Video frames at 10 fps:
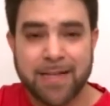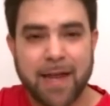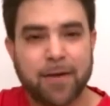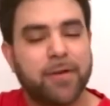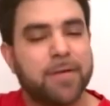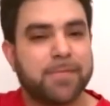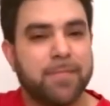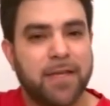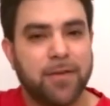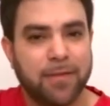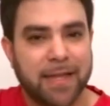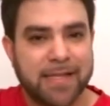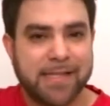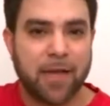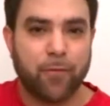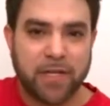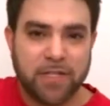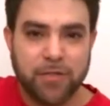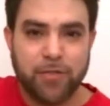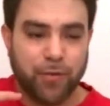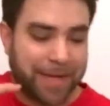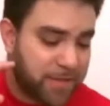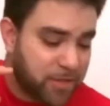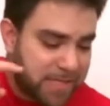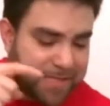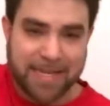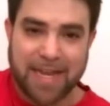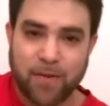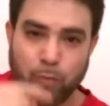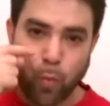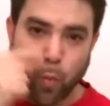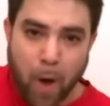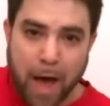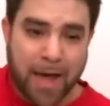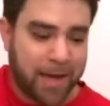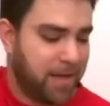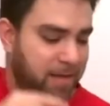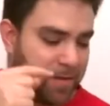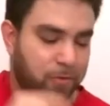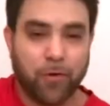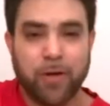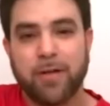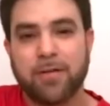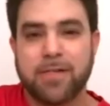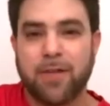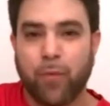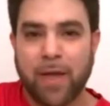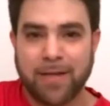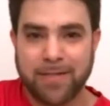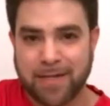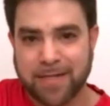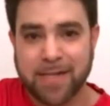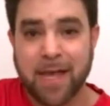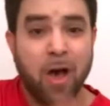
Diagrams make you lazy. I want you to understand why the chord looks the way it does